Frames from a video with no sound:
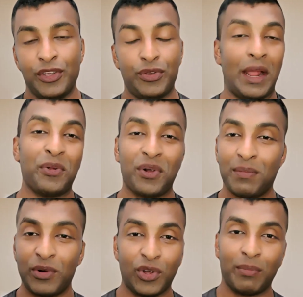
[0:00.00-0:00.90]
You can talk
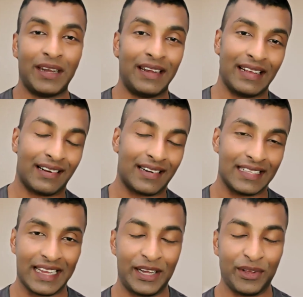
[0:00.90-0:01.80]
about dominant
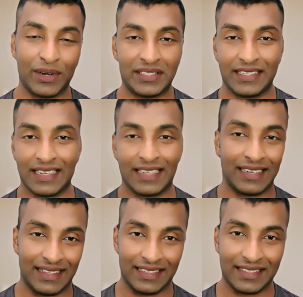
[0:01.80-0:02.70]
class ideologies and
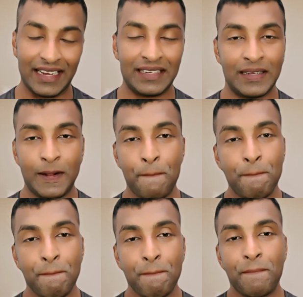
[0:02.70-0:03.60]
other things, right?
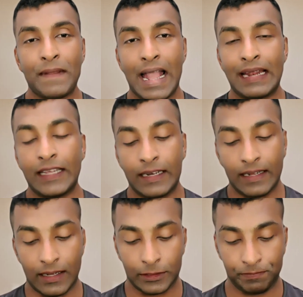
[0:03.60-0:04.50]
And
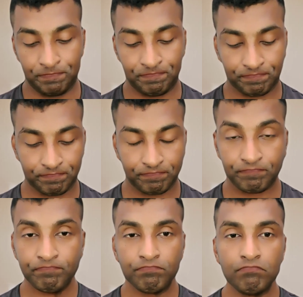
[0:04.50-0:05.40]
then
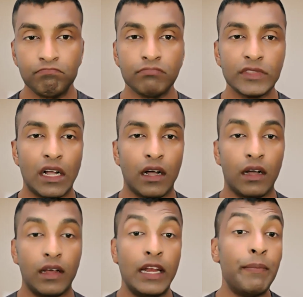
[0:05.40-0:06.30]

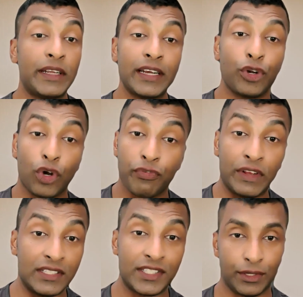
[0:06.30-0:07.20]
limited role of
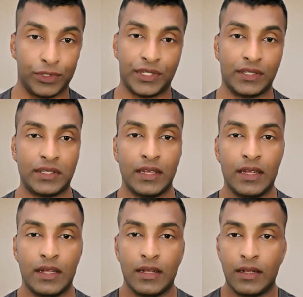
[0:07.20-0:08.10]
institutions.
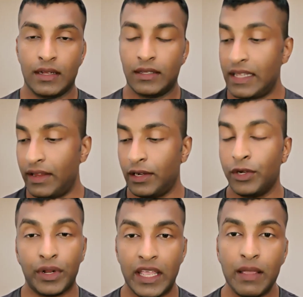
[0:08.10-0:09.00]
See,
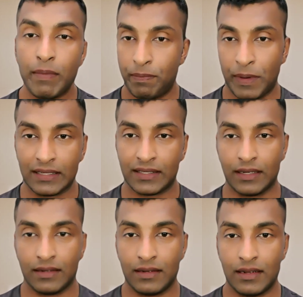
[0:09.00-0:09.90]
Durkheim and
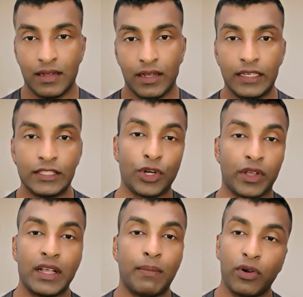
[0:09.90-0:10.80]
Parson is
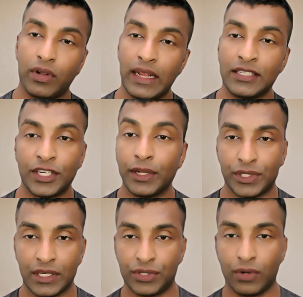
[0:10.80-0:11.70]
talking about
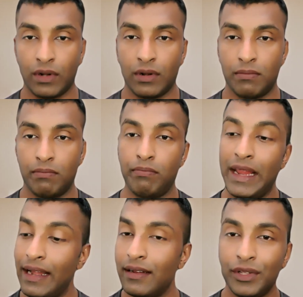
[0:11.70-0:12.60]
institutions' role.
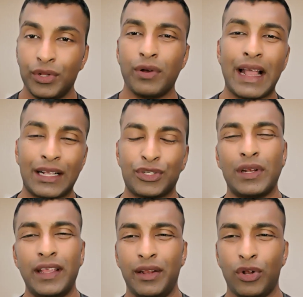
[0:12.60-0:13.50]
Mead,
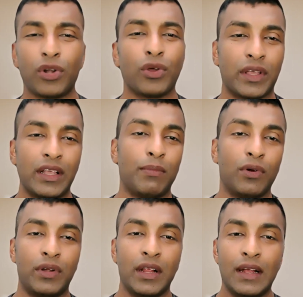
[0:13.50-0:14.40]
actually not talking
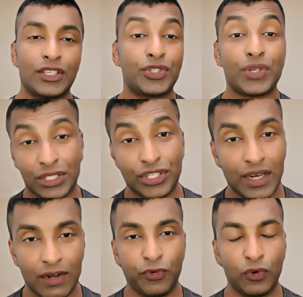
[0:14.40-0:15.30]
about
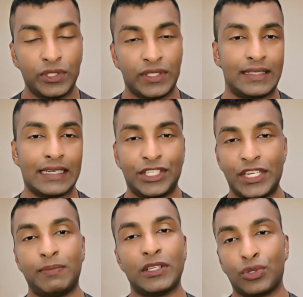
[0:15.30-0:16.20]
structural forces that
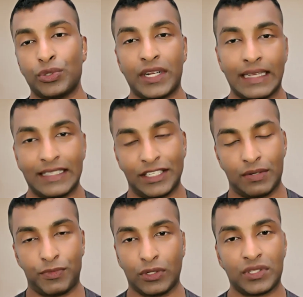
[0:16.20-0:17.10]
shape the
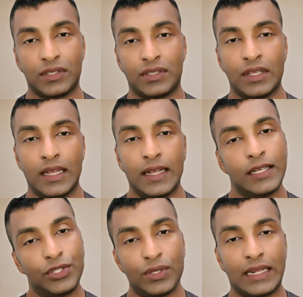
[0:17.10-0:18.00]
socialization process.
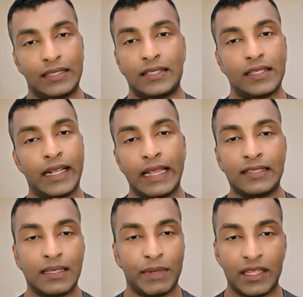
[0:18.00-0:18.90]
So that's again
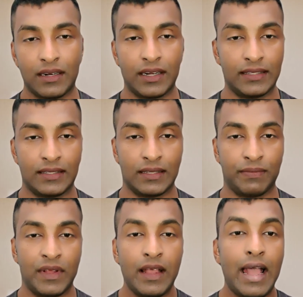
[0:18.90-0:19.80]
some other
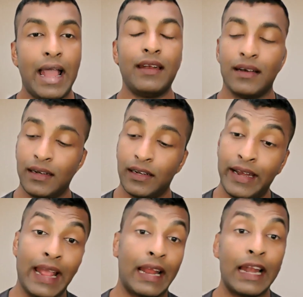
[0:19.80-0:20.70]
criticism. And
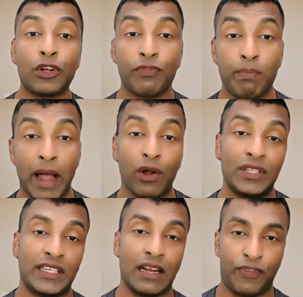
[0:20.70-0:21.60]
neglect of
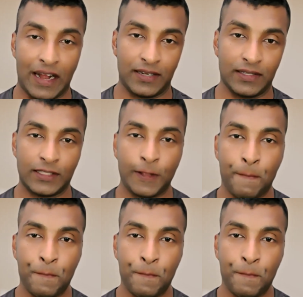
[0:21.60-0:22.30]
biological factors.